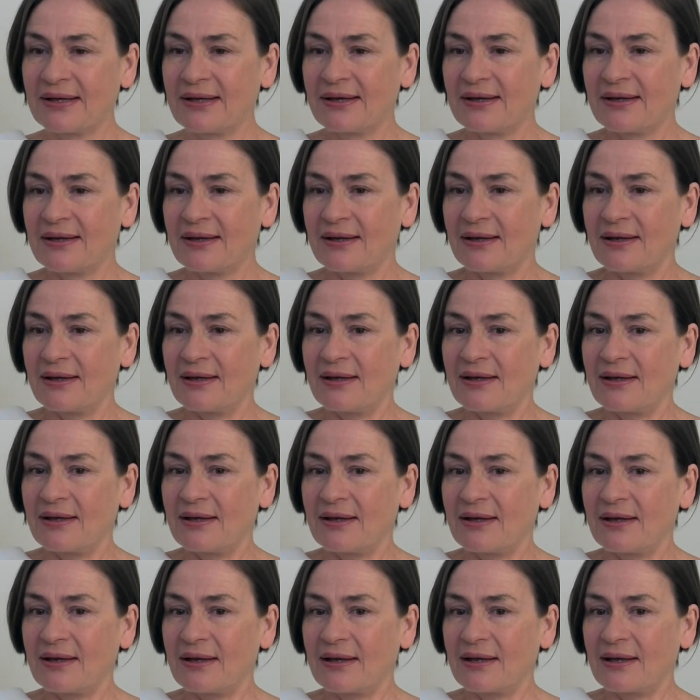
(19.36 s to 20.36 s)

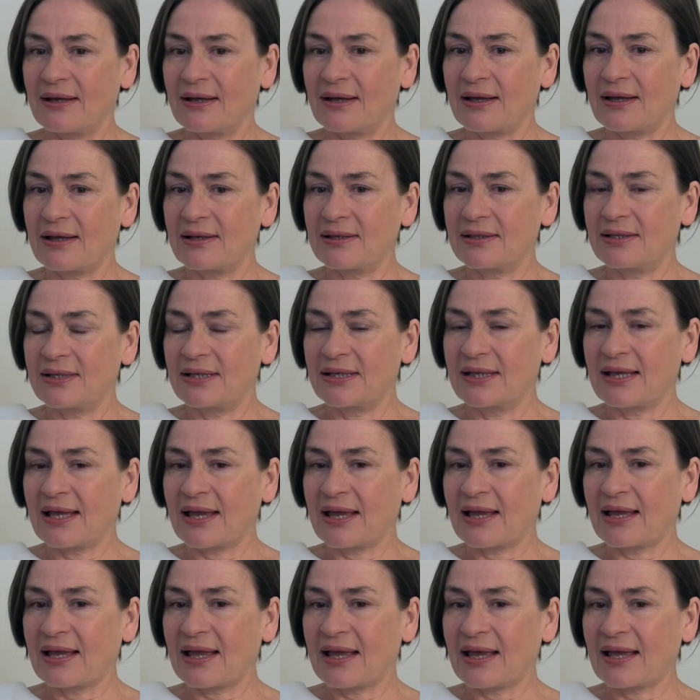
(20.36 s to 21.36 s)

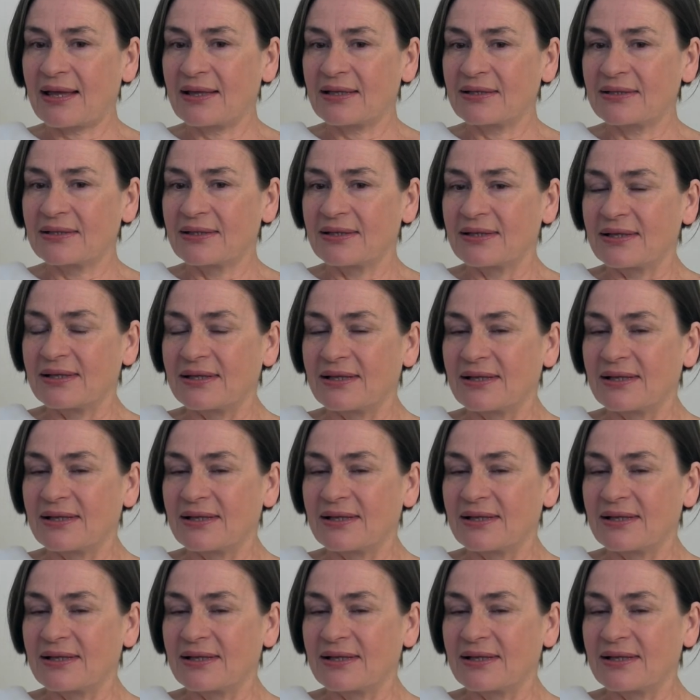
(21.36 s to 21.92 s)
Nobody speaks.